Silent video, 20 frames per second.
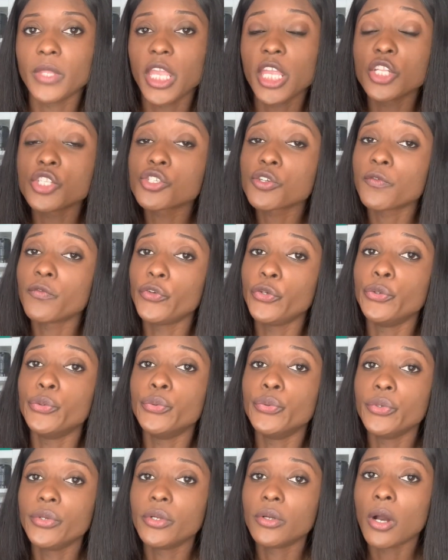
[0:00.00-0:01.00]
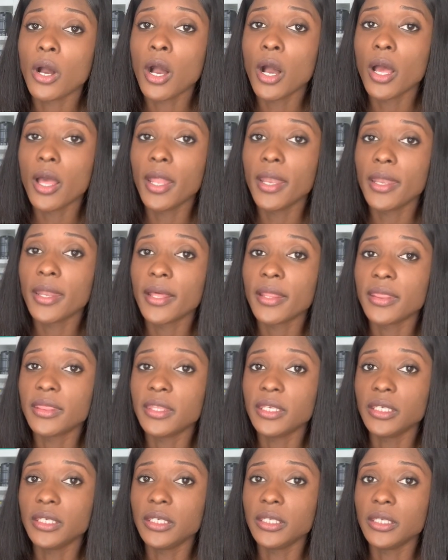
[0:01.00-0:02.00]
interviewed on
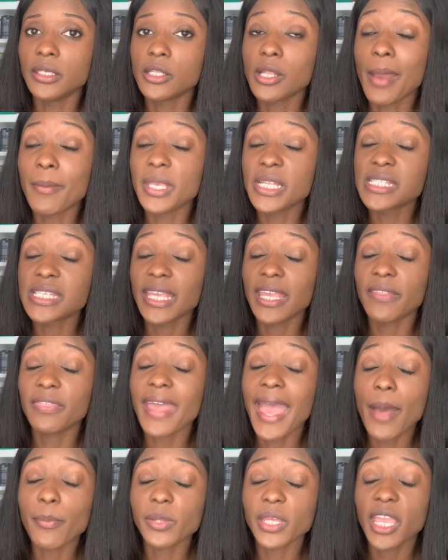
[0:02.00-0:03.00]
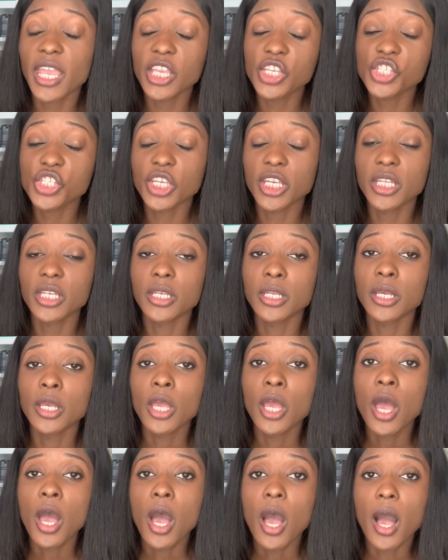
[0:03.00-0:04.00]
the, I mean, to get the application
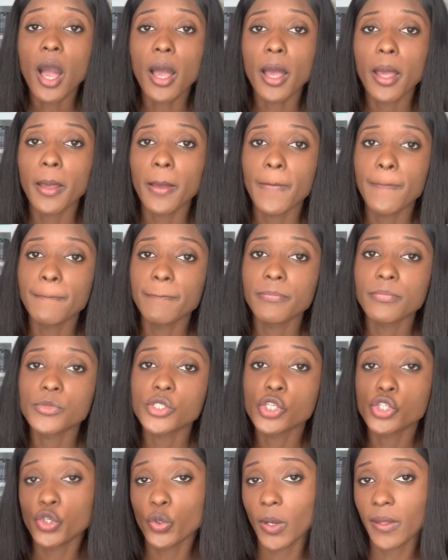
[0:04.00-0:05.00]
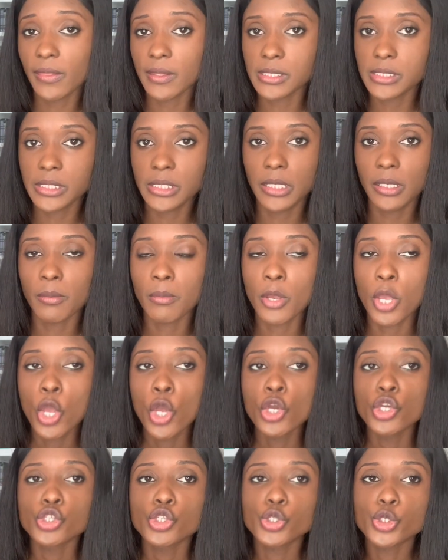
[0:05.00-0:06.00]
to join the team.
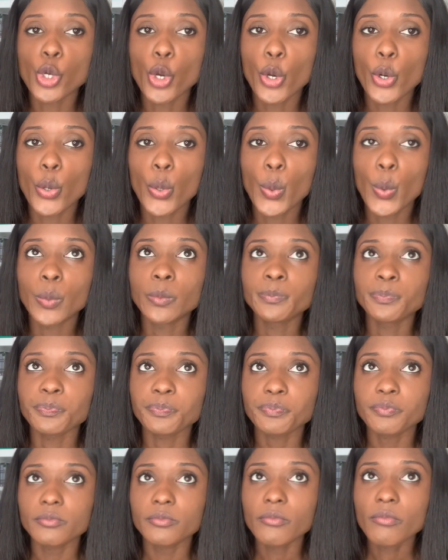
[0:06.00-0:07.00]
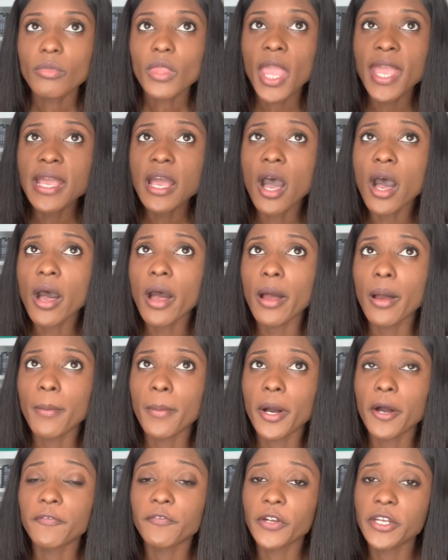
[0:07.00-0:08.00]
So
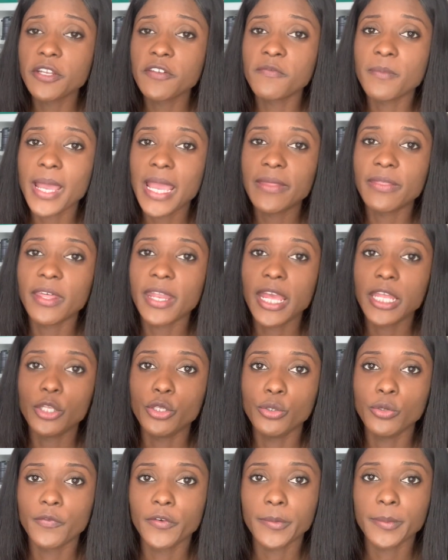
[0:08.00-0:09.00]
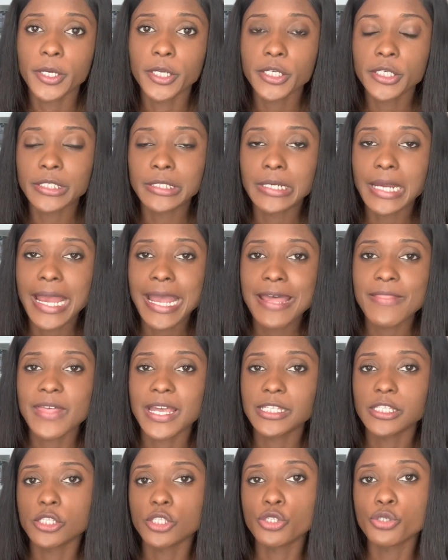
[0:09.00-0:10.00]
a friend of mine that I knew from undergrad,
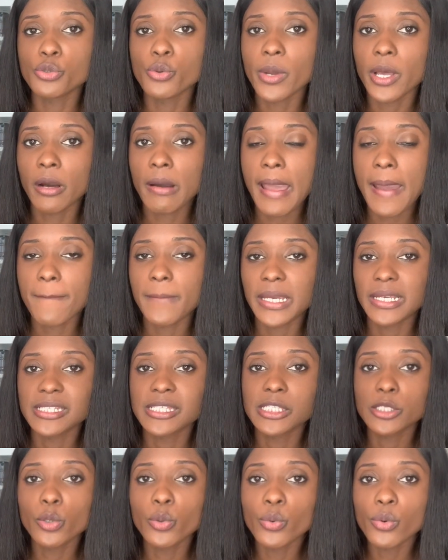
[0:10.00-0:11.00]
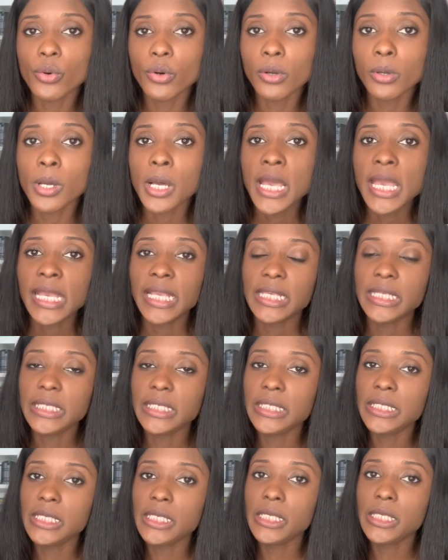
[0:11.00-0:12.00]
that's a 2L at my school,
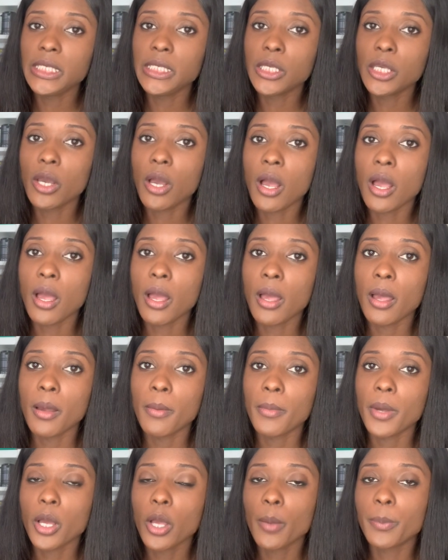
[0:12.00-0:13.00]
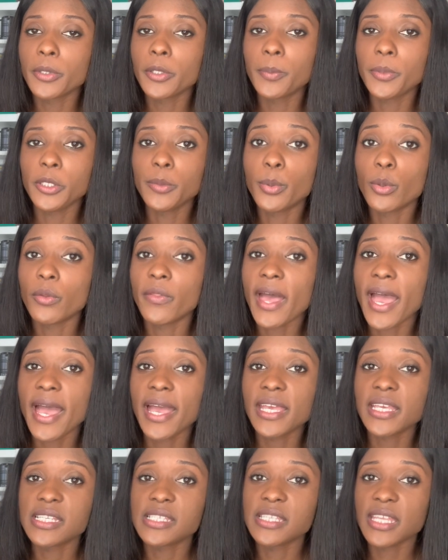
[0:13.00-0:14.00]
he, a couple of people
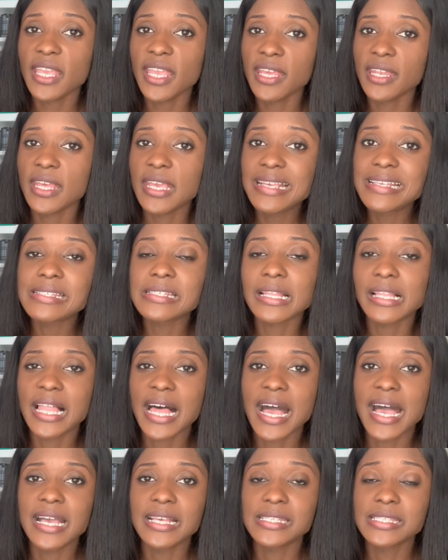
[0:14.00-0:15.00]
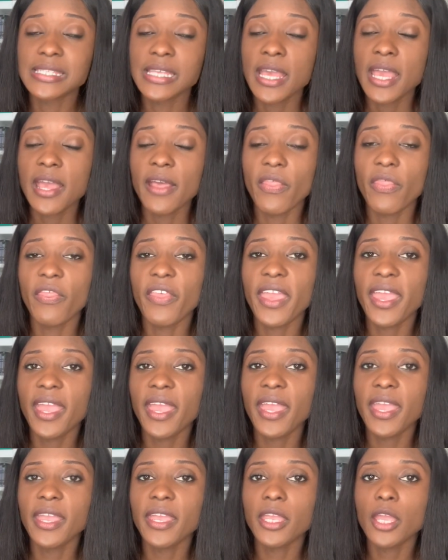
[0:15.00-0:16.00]
that is in his class,
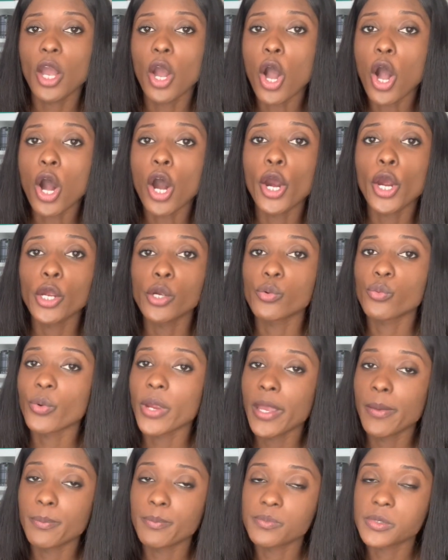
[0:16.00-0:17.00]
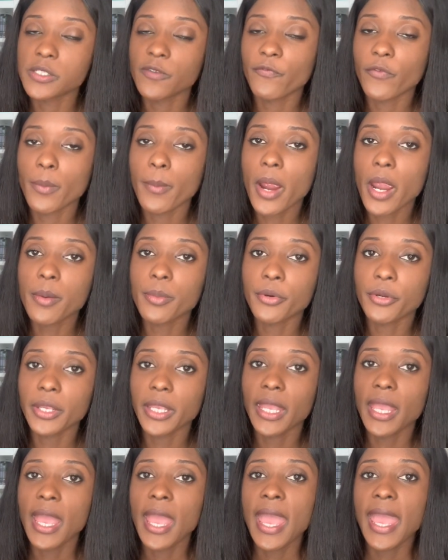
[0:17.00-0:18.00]
they are reps for
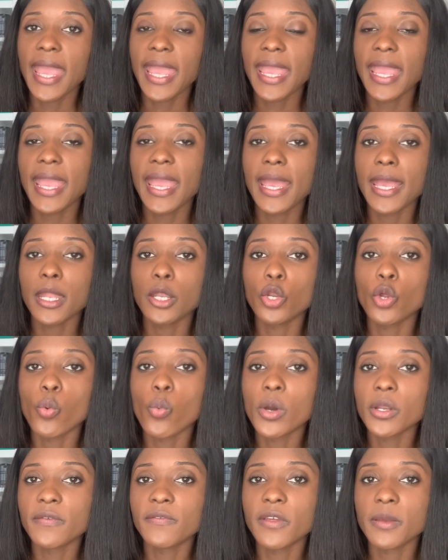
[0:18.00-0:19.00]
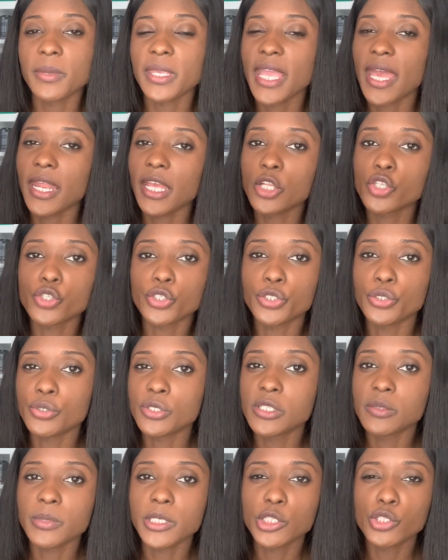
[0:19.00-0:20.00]
Barbary. And one of them, he had
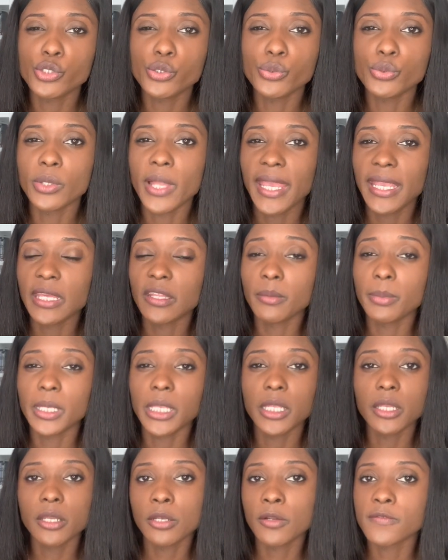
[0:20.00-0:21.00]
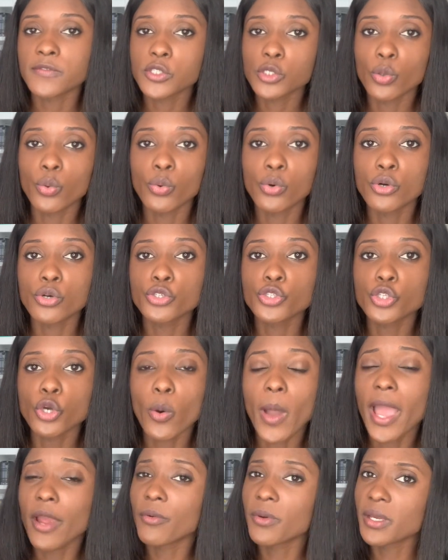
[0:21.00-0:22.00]
introduced me to like in the beginning of school.
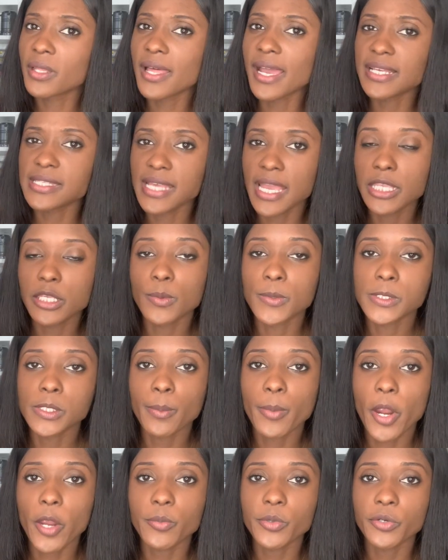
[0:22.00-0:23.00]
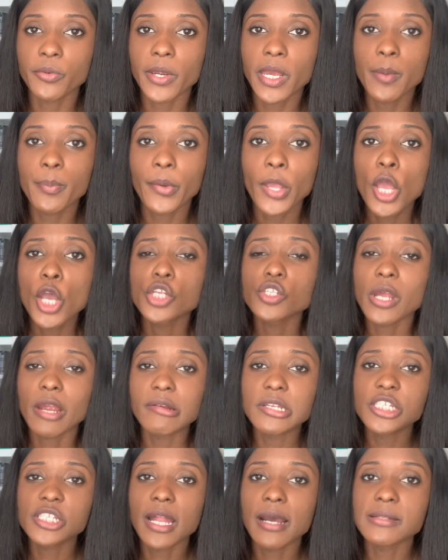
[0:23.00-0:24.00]
So I realized that he was a Barbary rep. So
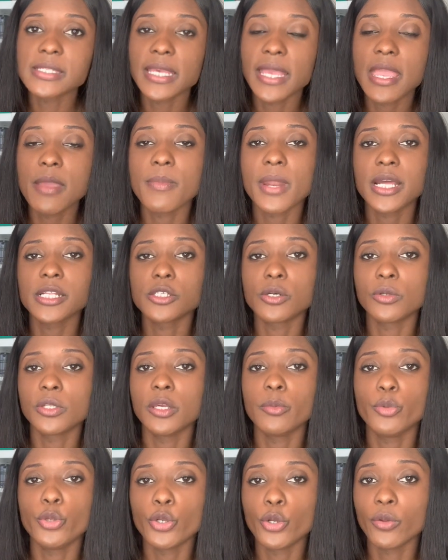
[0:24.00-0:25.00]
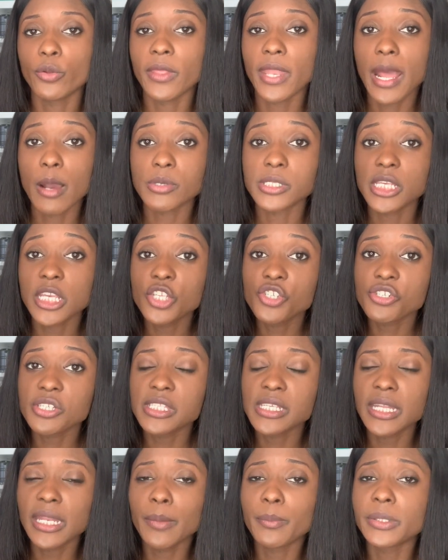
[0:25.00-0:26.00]
I reached out to him and I told him, you know, that I was
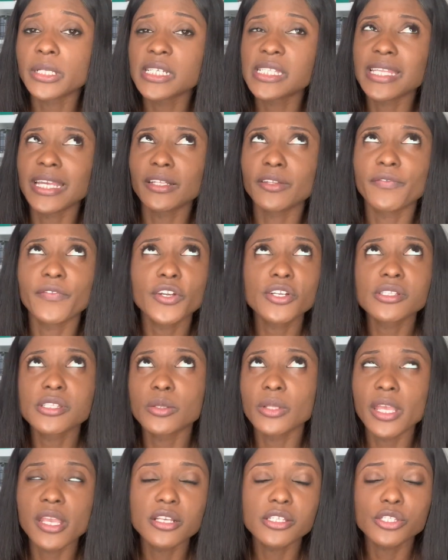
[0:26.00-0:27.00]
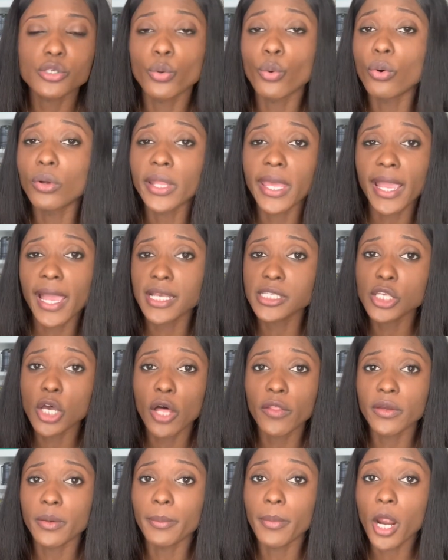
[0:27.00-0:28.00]
interested. And plus like the first day of school, like I
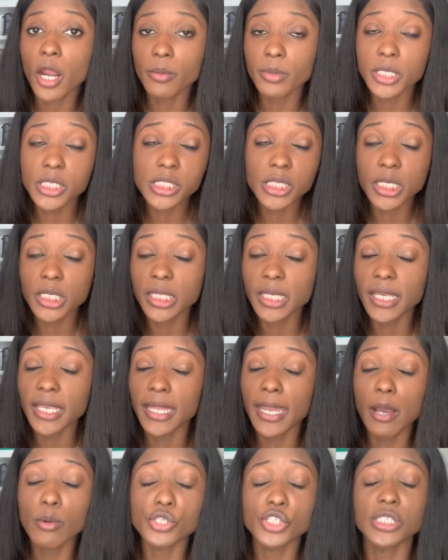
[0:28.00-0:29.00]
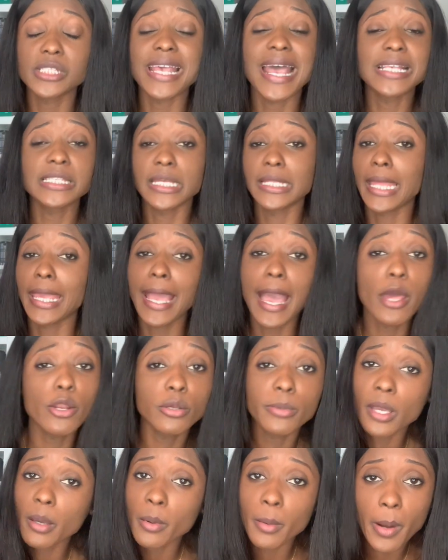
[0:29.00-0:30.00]
saw the Barbary attorney and I was just asking like, how do
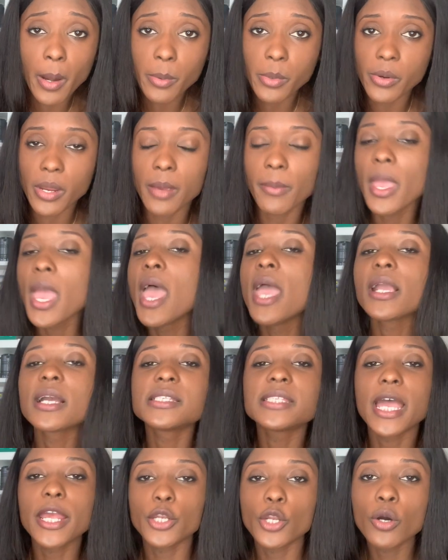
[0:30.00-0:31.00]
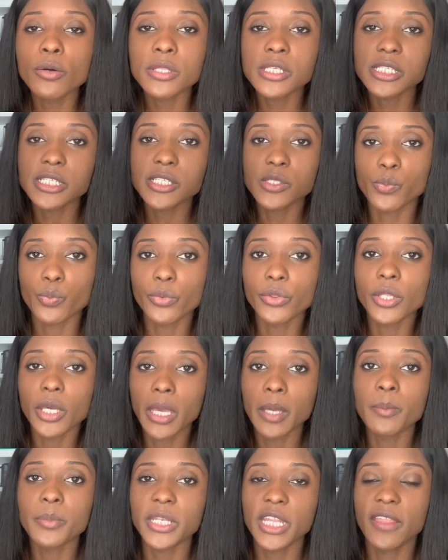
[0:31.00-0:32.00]
you become a Barbary rep? Cause I know this is the
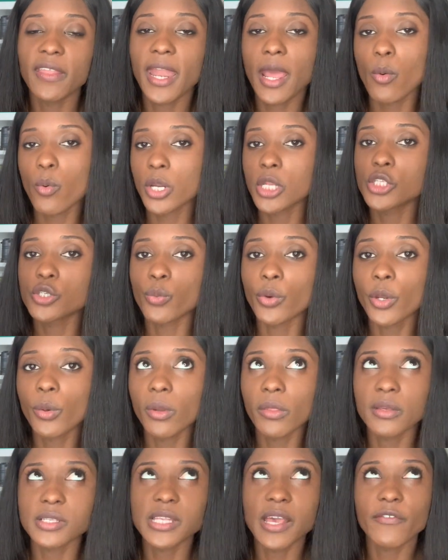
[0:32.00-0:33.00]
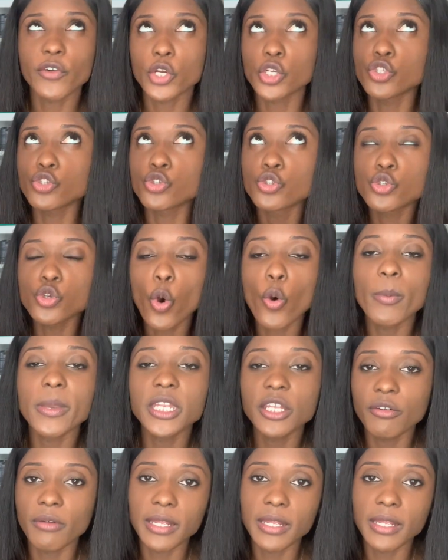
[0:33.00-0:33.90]
company that I wanted to work with, cause I've heard so many